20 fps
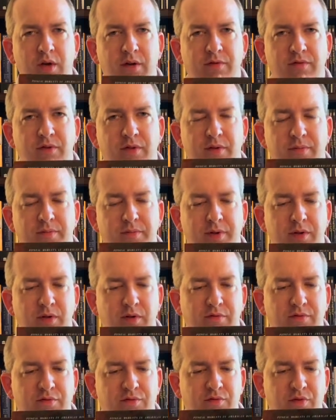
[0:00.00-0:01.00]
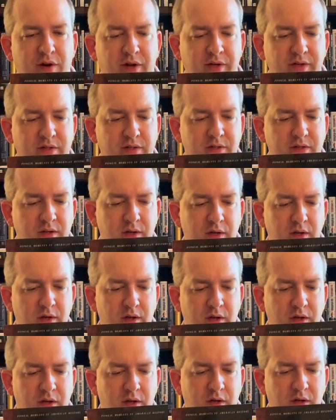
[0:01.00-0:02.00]
for the Bill of Rights,
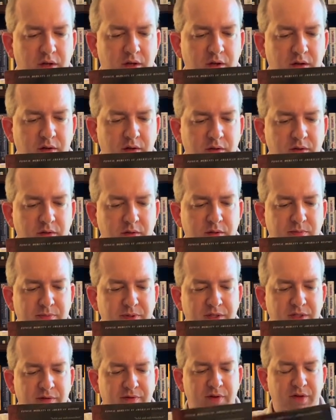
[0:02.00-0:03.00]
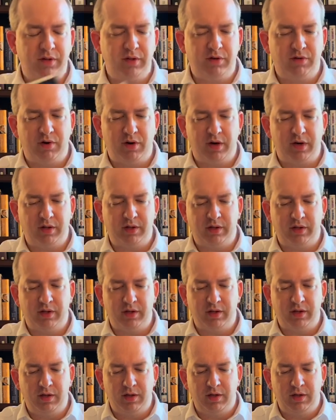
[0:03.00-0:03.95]
specifically chronicling